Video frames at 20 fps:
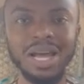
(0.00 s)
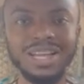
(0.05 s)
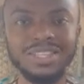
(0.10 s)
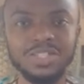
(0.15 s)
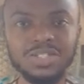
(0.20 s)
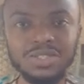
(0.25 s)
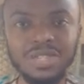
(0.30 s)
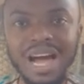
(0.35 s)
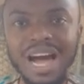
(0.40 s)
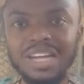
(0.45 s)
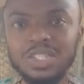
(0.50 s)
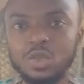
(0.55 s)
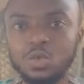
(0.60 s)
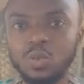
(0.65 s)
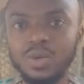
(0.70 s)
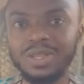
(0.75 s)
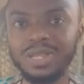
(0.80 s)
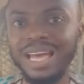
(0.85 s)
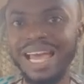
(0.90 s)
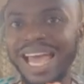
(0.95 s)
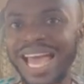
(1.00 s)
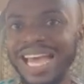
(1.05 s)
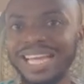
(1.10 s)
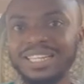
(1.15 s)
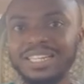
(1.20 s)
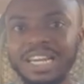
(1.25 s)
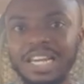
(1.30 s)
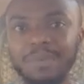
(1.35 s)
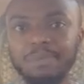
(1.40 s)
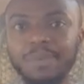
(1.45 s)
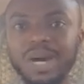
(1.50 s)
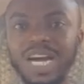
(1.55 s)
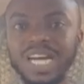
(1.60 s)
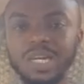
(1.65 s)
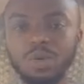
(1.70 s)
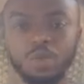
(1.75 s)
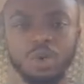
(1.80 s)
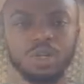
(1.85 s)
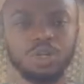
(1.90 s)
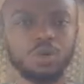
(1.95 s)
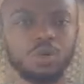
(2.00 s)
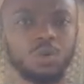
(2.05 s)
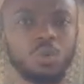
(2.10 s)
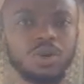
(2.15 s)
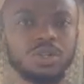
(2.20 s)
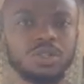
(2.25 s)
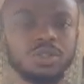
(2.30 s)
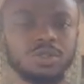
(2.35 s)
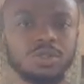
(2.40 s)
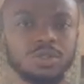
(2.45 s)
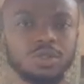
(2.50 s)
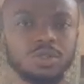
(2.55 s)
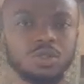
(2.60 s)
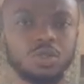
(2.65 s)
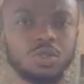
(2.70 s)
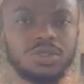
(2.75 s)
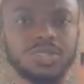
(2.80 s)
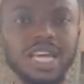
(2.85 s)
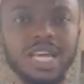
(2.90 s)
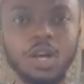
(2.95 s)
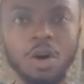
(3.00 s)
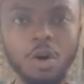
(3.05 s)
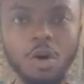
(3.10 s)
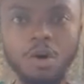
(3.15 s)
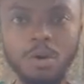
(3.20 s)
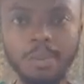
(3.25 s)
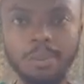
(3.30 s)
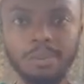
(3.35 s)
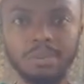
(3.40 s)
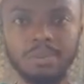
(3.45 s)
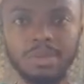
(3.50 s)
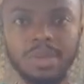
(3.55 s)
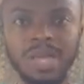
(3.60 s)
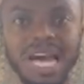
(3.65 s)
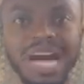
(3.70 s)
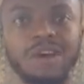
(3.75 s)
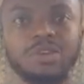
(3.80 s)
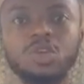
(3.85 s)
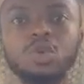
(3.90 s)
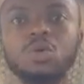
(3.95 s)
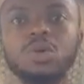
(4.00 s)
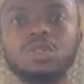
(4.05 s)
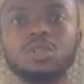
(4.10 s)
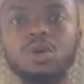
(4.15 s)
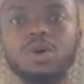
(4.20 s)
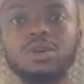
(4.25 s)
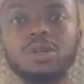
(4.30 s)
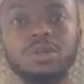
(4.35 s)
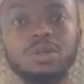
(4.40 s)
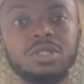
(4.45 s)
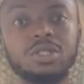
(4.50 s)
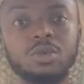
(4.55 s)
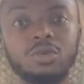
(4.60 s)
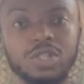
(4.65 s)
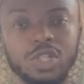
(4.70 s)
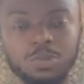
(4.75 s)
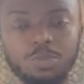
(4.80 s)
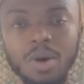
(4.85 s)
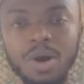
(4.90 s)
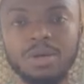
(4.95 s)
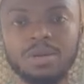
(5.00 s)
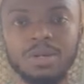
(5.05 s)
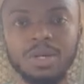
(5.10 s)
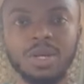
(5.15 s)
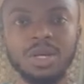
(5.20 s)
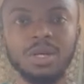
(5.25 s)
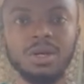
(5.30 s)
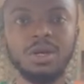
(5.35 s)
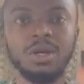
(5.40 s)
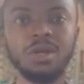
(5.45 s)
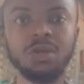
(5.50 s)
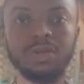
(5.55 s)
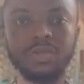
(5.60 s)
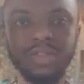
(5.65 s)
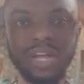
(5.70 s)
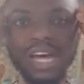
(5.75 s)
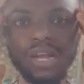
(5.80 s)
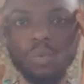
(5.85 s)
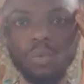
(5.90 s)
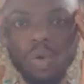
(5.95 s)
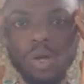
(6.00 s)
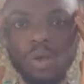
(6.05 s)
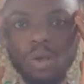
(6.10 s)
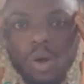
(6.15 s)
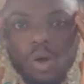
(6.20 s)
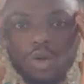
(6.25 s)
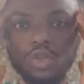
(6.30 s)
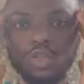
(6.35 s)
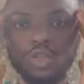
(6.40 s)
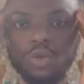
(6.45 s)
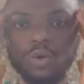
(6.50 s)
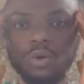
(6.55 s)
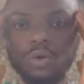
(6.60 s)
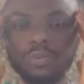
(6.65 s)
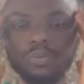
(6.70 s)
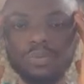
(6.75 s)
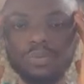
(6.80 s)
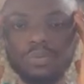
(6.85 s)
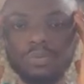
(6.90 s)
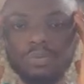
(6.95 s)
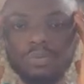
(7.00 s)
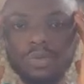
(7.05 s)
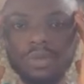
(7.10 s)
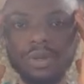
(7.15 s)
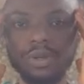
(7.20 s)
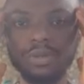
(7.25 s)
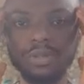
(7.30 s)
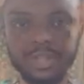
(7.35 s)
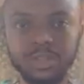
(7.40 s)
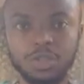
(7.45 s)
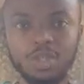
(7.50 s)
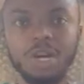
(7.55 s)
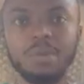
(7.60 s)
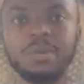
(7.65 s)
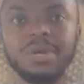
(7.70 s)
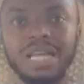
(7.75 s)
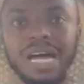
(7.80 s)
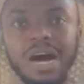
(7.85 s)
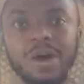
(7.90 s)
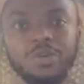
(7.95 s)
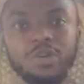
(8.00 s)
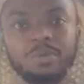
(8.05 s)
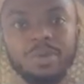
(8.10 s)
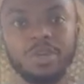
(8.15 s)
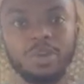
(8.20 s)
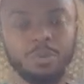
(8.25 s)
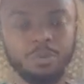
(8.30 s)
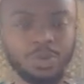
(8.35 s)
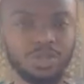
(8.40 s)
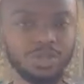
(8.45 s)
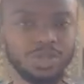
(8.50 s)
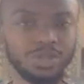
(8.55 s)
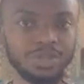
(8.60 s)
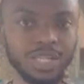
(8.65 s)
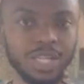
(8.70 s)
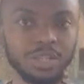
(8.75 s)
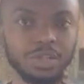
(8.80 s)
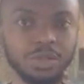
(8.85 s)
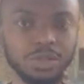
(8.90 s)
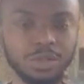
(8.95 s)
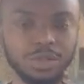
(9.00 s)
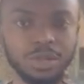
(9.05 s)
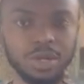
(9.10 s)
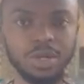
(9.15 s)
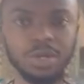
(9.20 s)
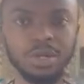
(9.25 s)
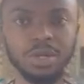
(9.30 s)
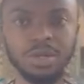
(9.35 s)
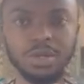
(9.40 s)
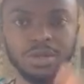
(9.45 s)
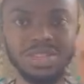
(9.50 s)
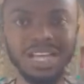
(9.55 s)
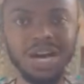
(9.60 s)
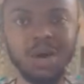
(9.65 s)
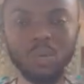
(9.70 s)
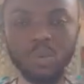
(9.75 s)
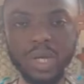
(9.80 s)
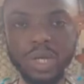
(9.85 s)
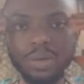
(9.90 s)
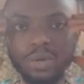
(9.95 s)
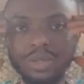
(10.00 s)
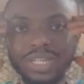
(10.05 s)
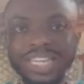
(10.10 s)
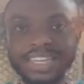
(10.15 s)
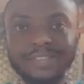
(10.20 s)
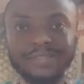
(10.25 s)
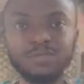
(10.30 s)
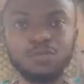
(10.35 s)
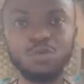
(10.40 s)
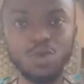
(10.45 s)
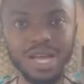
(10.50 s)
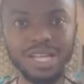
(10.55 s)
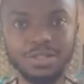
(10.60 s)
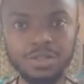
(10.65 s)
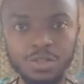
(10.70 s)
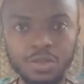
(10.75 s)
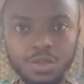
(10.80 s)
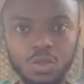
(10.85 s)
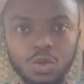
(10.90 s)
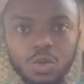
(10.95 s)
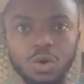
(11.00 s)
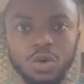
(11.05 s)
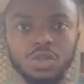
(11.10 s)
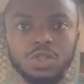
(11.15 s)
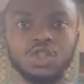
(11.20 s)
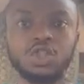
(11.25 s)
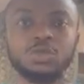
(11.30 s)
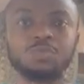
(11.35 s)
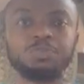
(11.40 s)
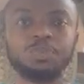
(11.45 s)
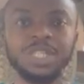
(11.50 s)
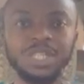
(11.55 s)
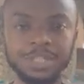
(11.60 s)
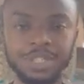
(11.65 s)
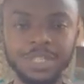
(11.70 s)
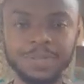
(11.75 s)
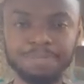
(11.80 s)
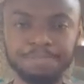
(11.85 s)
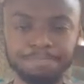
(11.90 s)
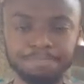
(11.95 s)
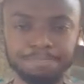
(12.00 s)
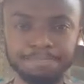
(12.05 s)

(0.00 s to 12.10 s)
Start with the end in mind. What do you want to take home? How do you want your audience to respond? That will also determine how you make your presentation. That will influence your speech.